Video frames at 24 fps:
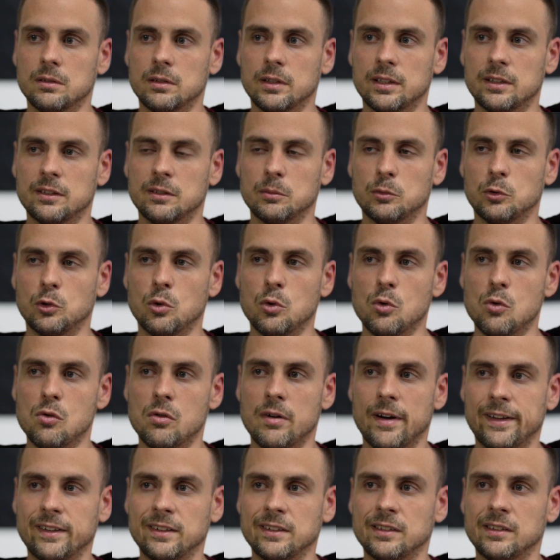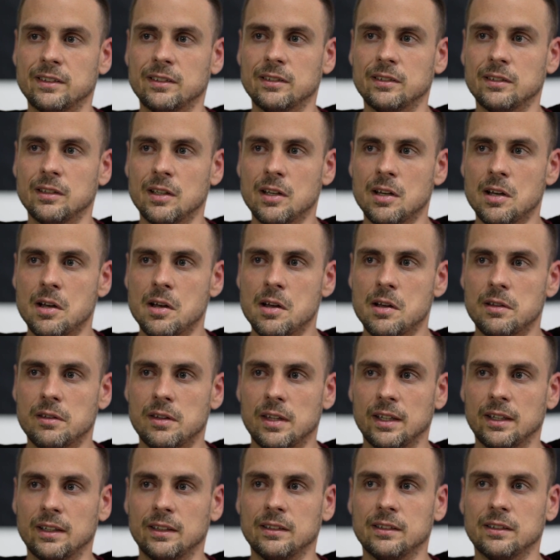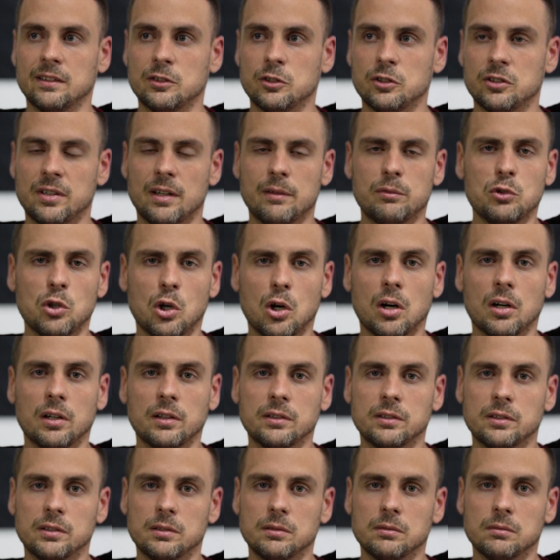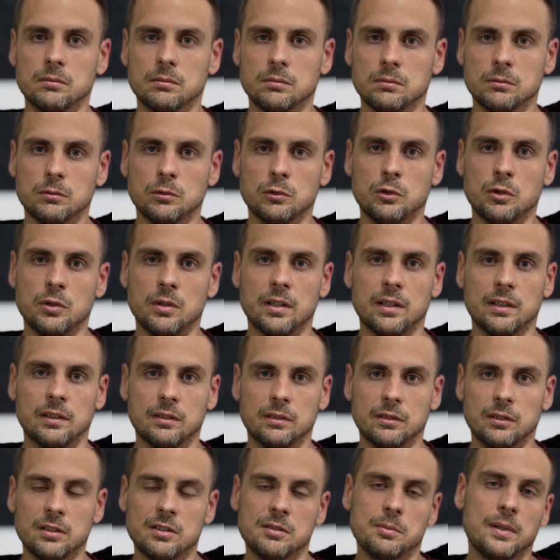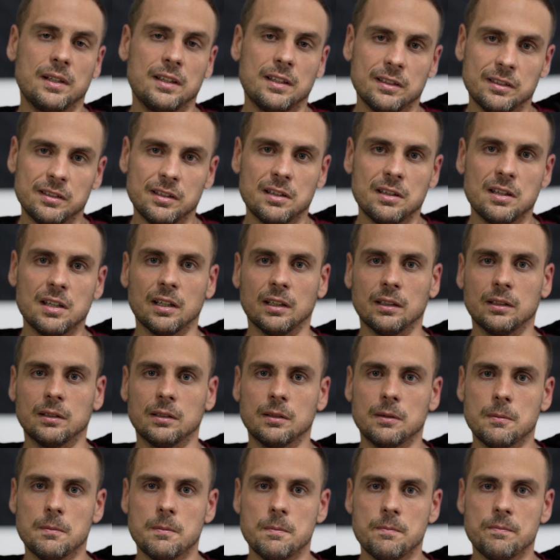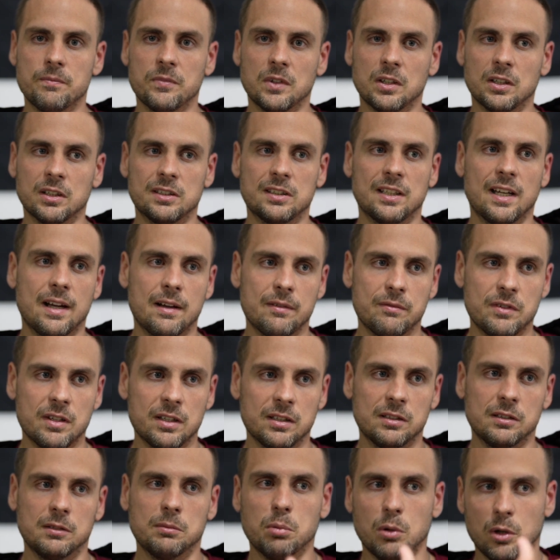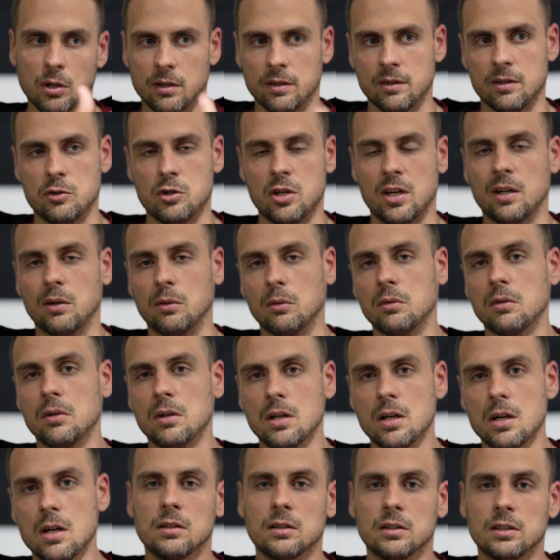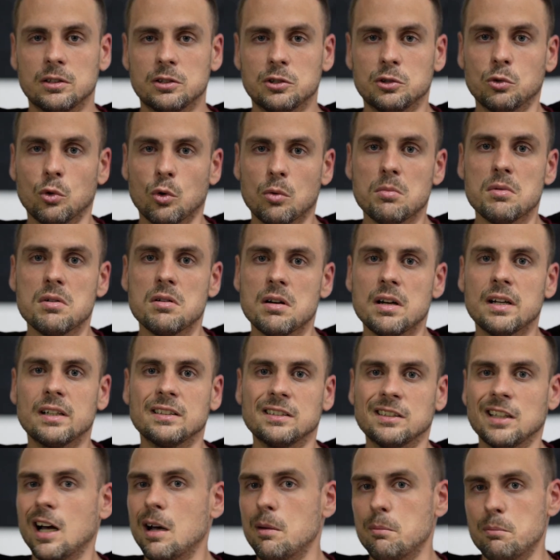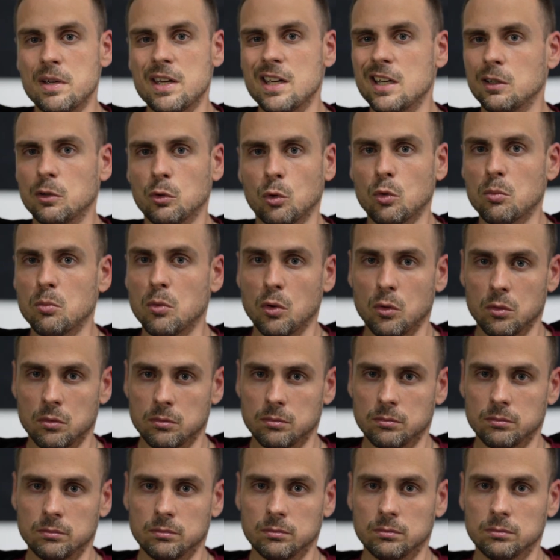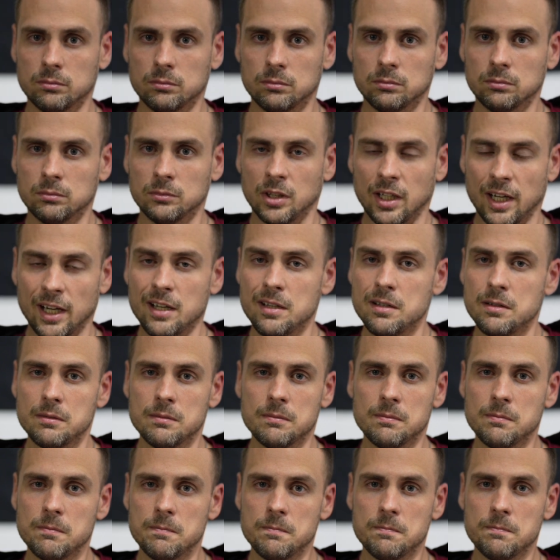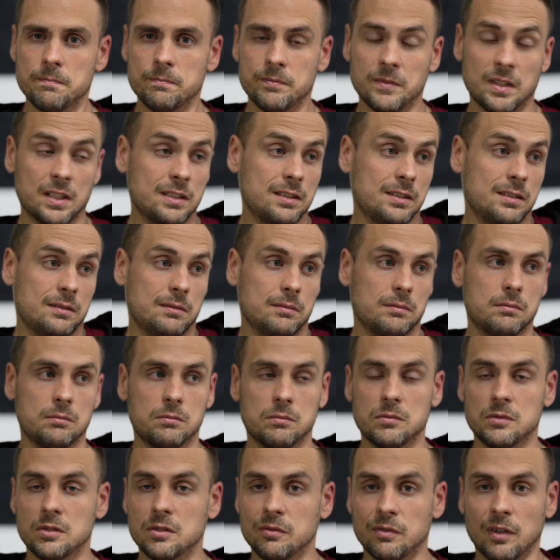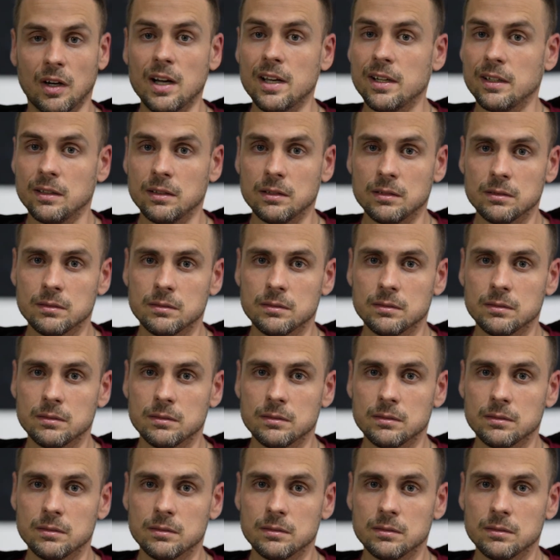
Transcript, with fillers: get some cool lens things and just have talks. We'll do this. Let's make this a thing. Let's have this part of the channel. Let's normalize not being normal. Okay? It's, it's fine.